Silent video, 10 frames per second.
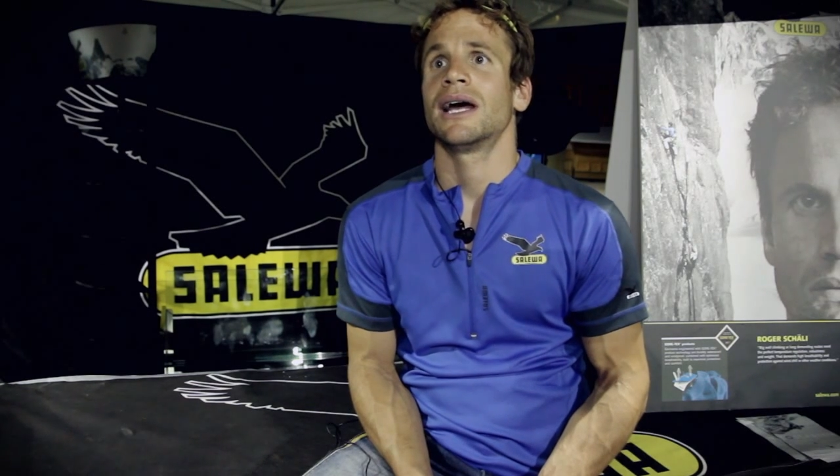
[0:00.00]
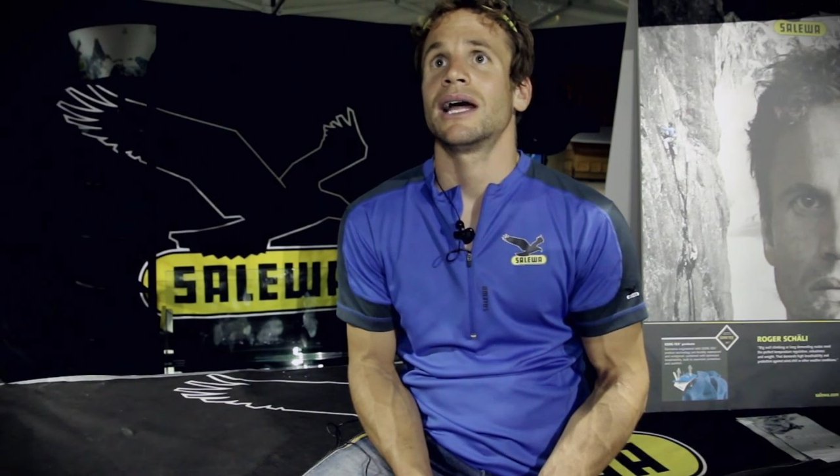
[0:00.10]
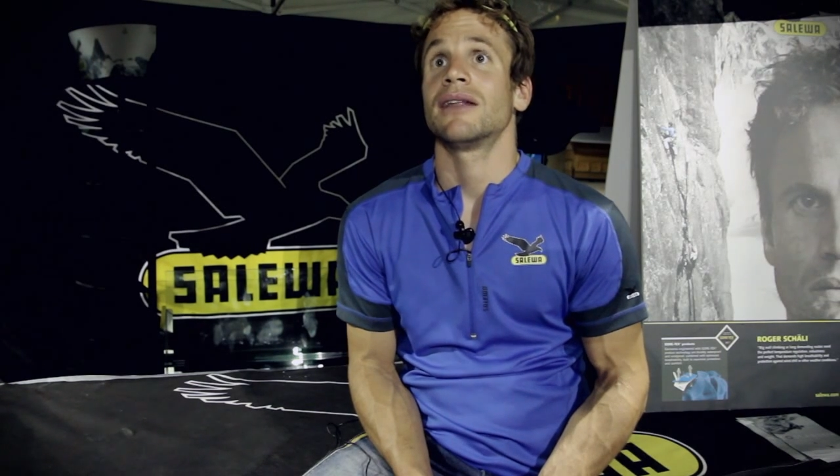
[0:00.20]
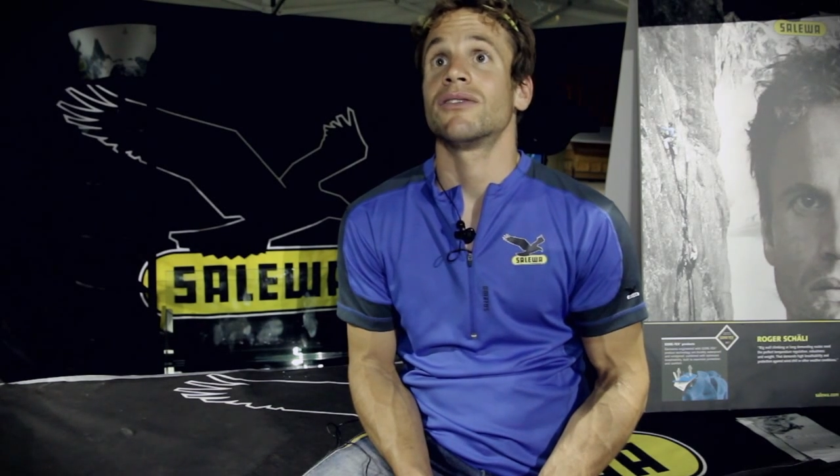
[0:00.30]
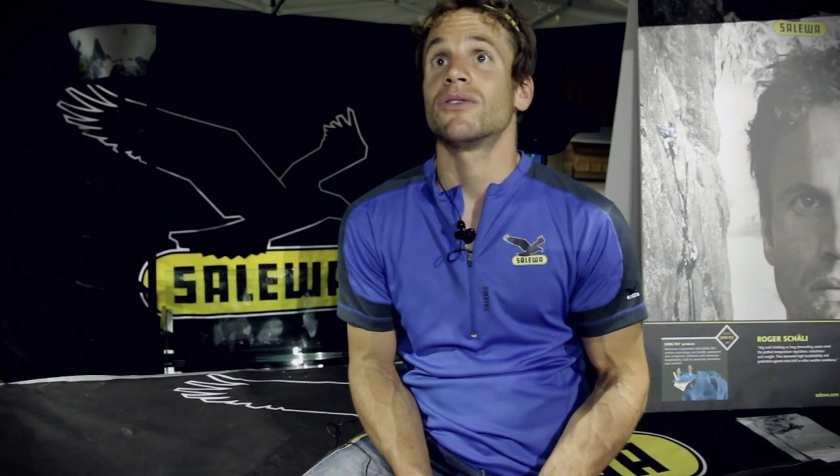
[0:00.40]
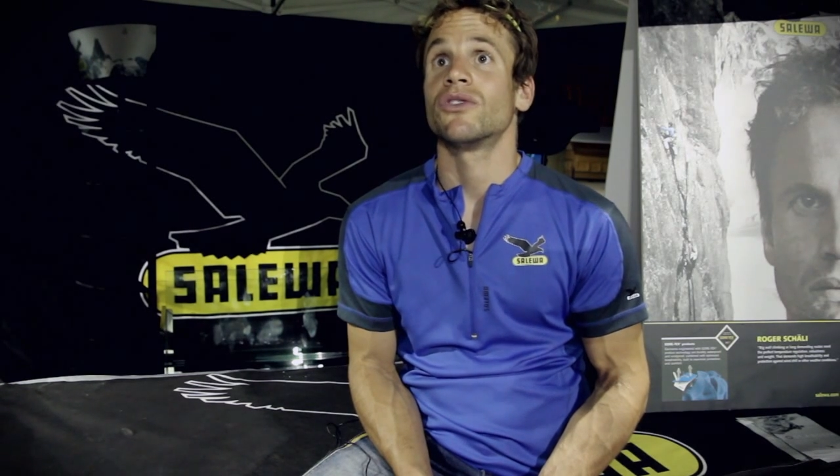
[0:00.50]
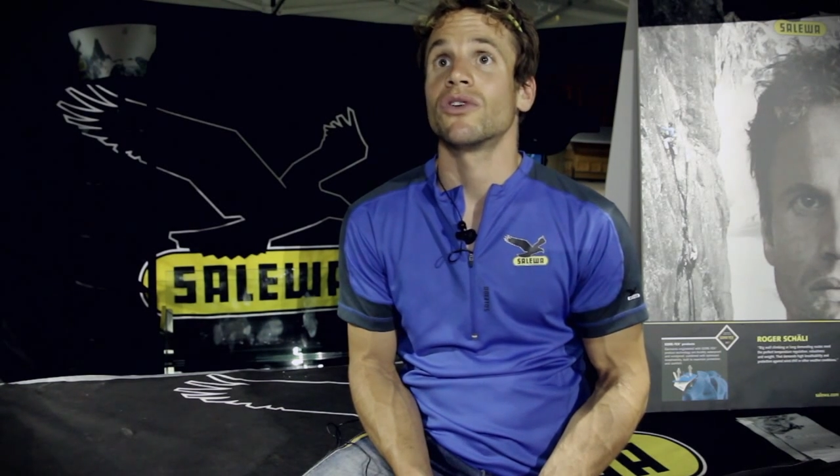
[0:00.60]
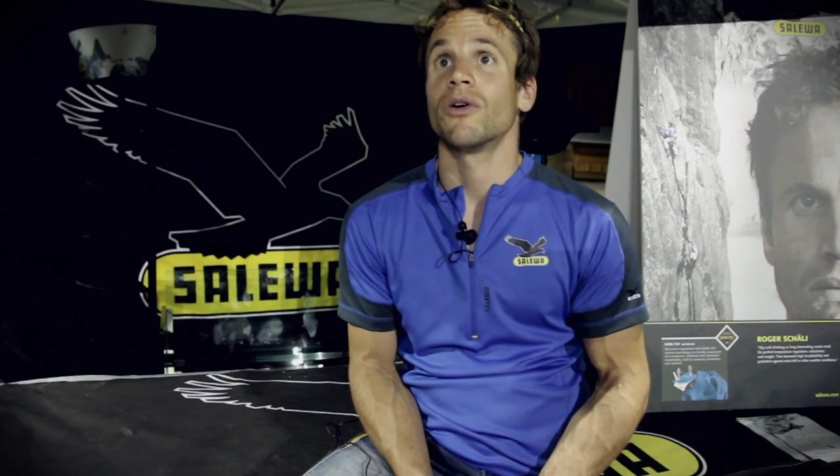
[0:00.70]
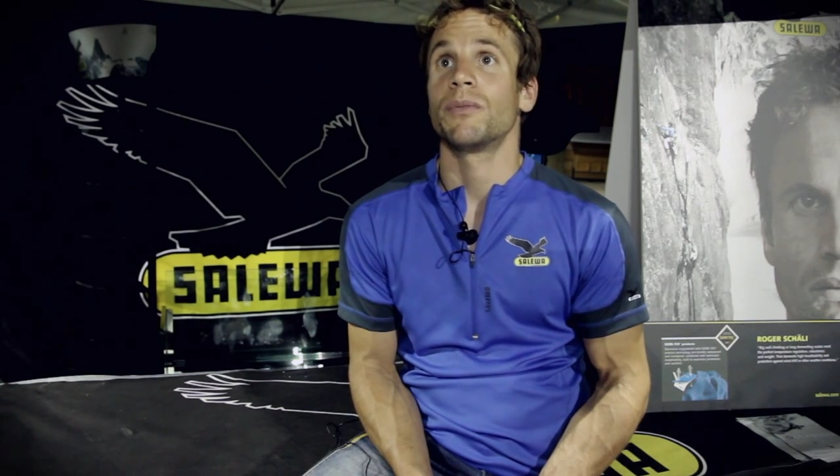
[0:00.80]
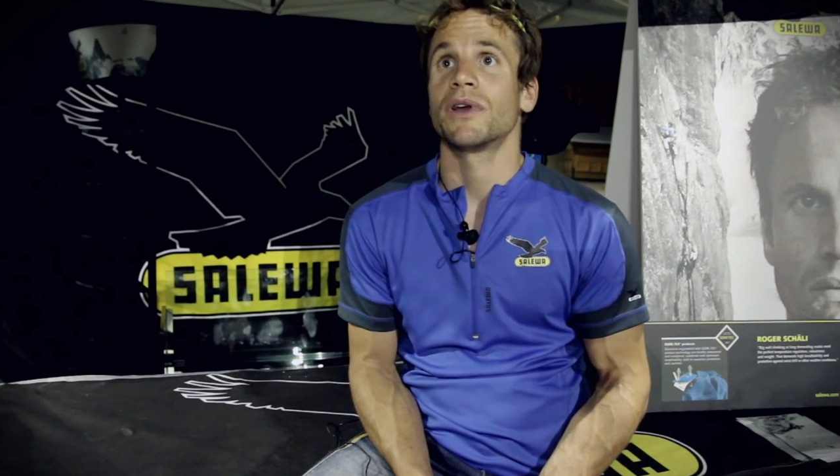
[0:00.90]
had to
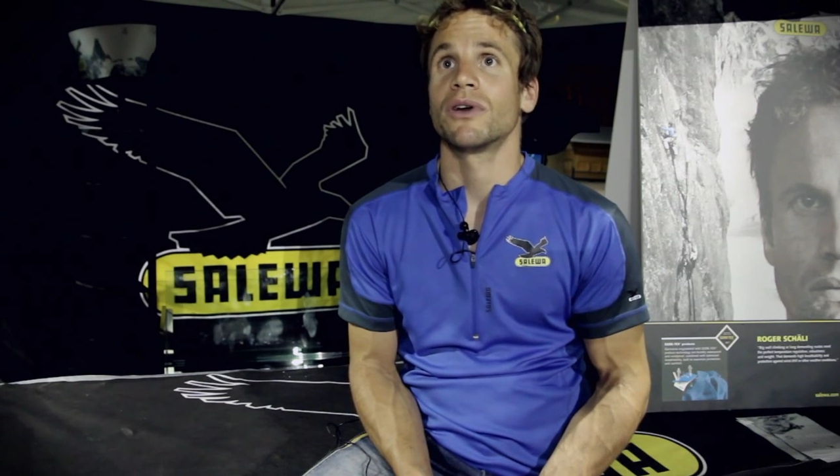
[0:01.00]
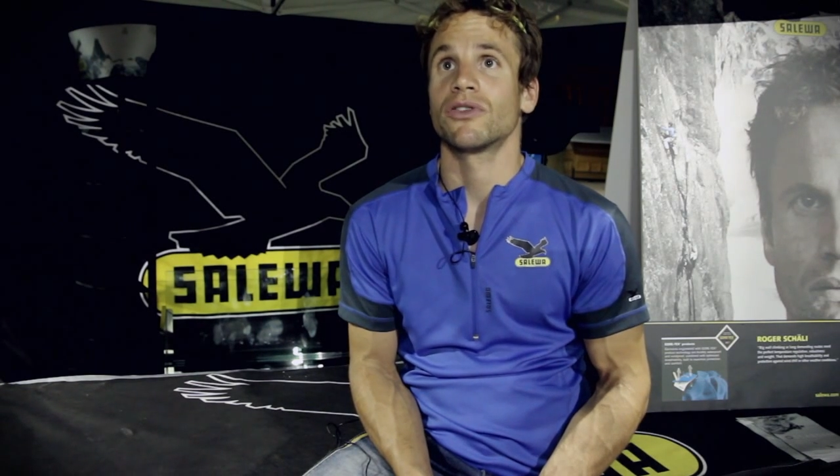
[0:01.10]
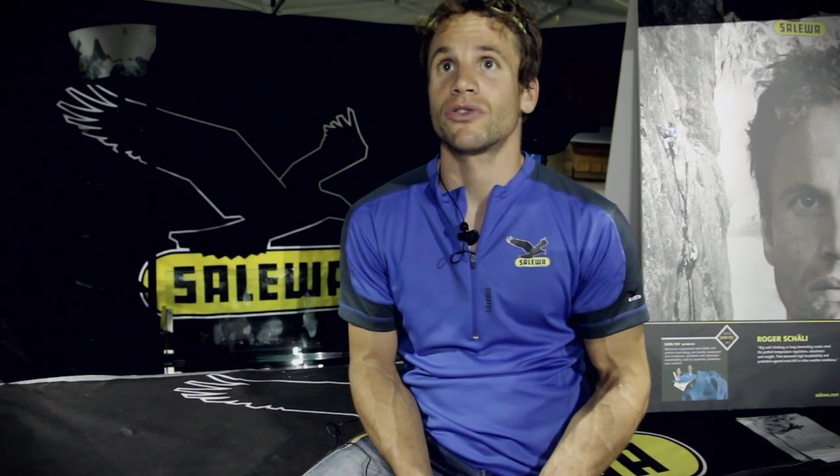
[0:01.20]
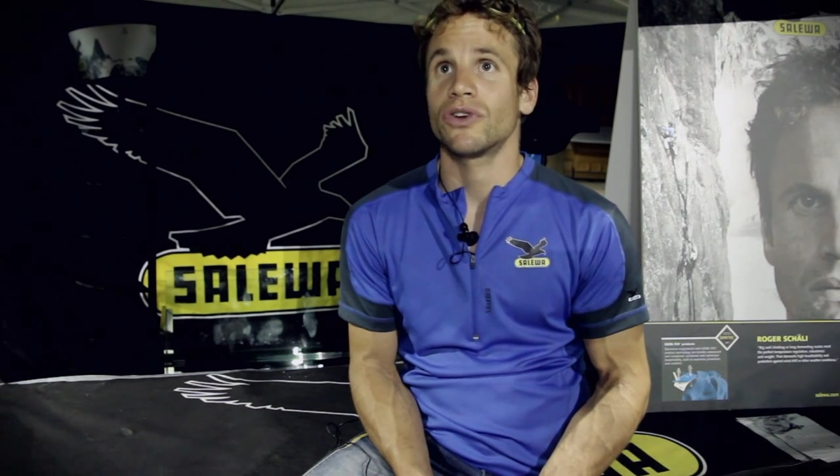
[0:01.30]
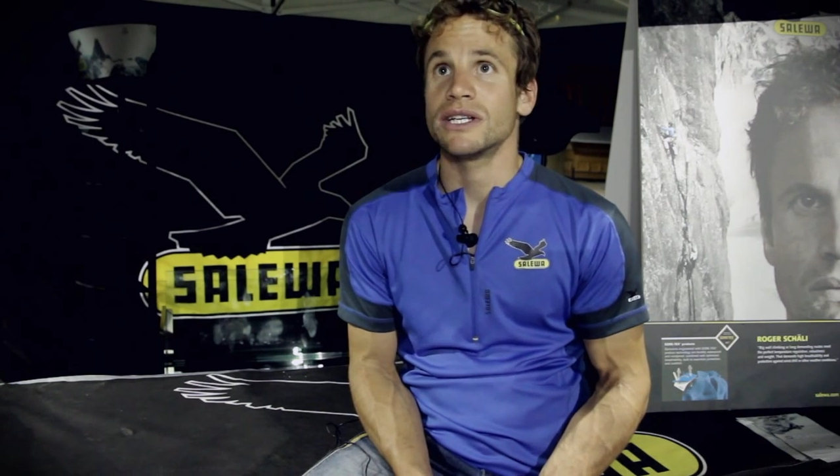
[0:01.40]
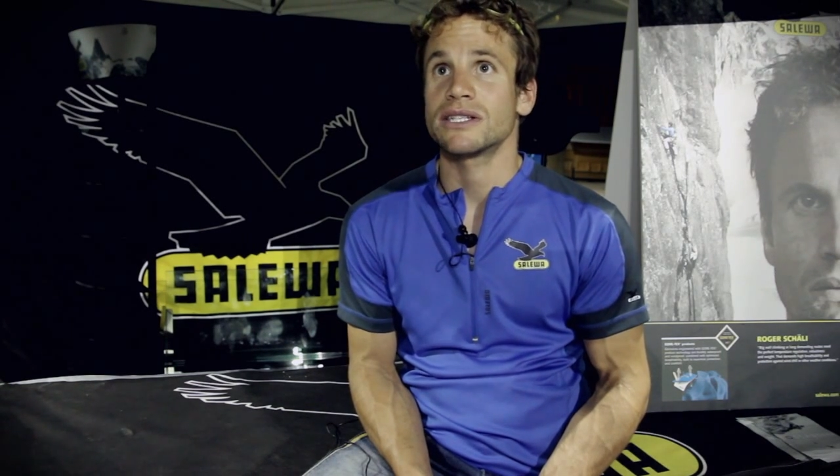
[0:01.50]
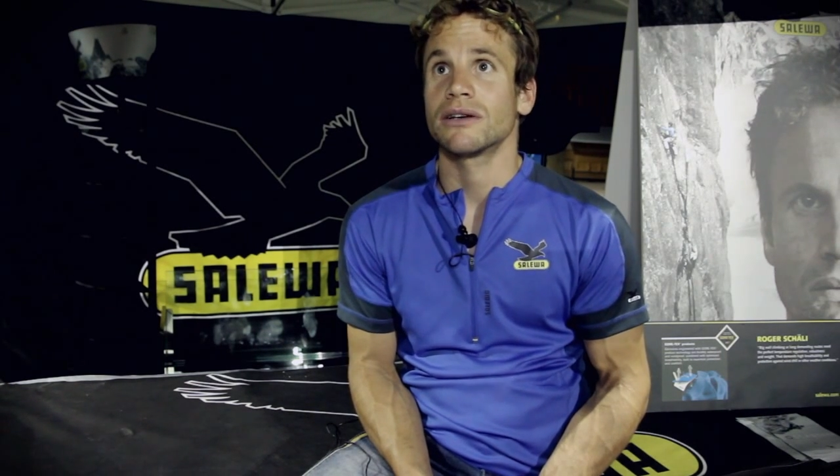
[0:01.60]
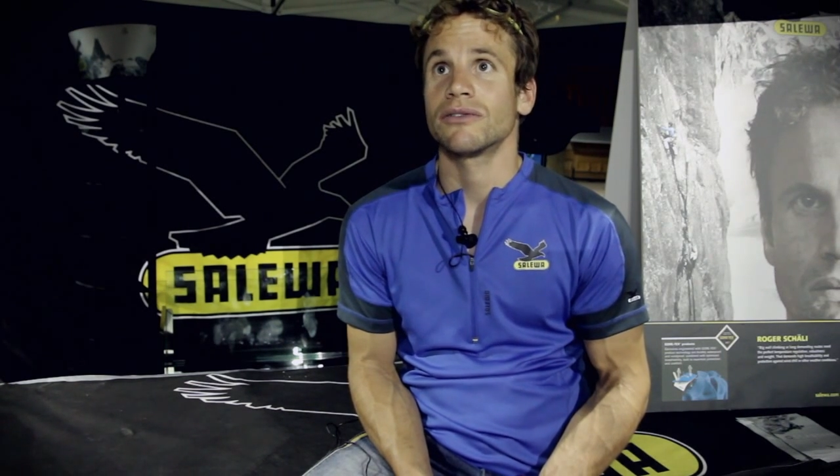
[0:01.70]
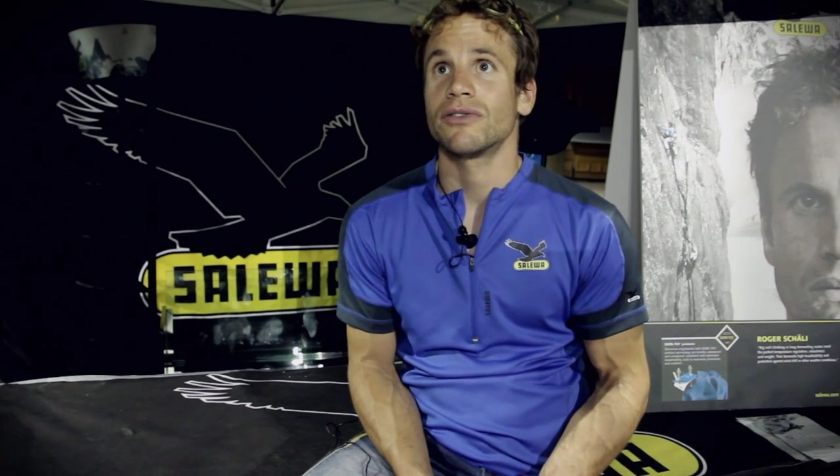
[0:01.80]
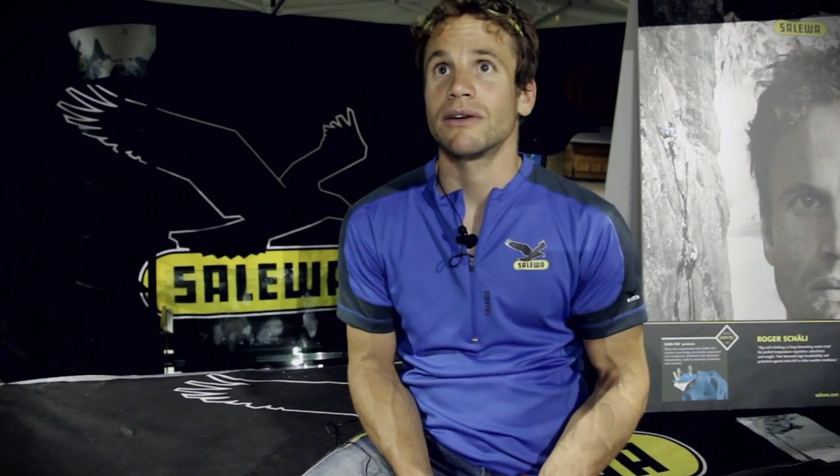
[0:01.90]
stop because of risk of